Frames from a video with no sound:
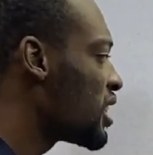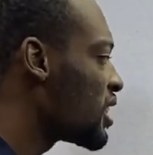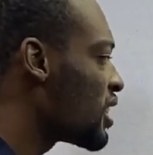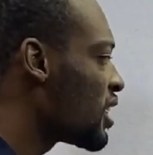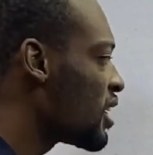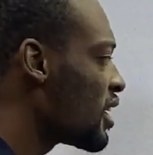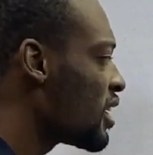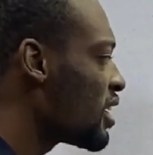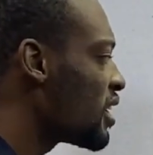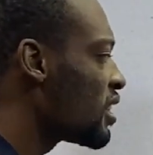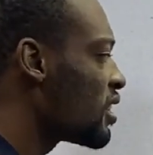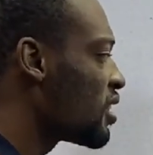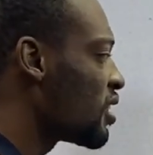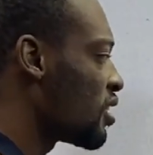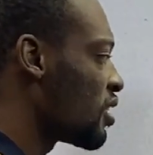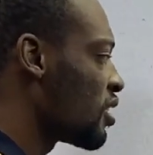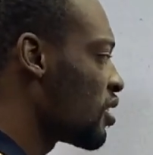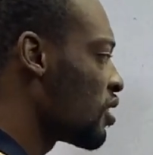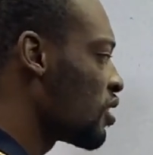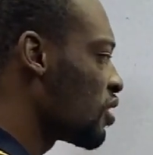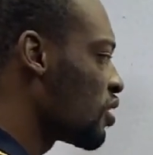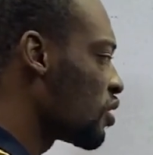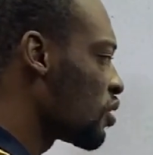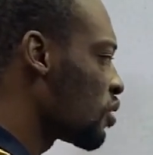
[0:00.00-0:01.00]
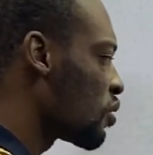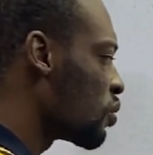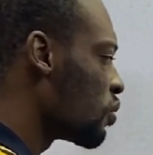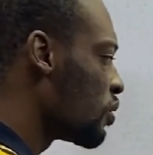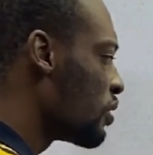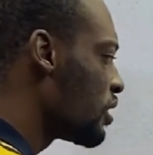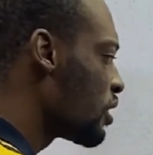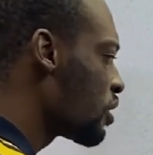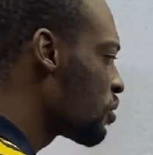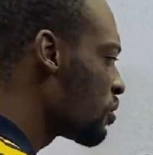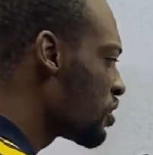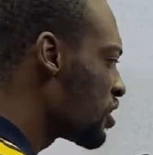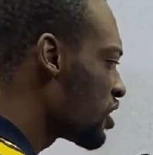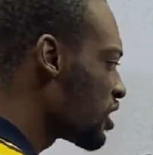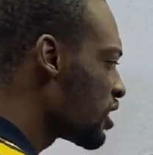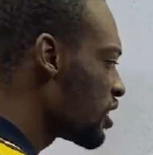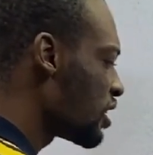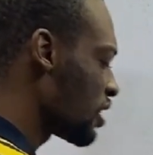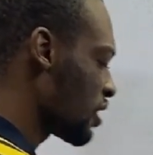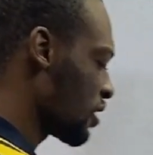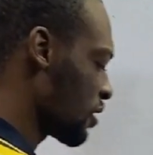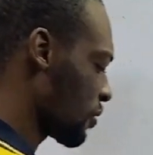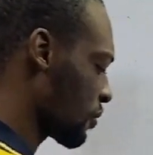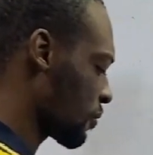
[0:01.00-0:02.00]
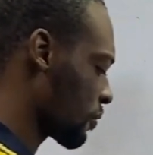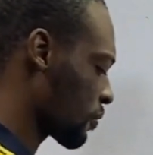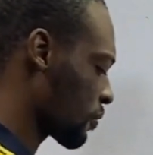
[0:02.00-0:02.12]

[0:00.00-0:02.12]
state to liquid state.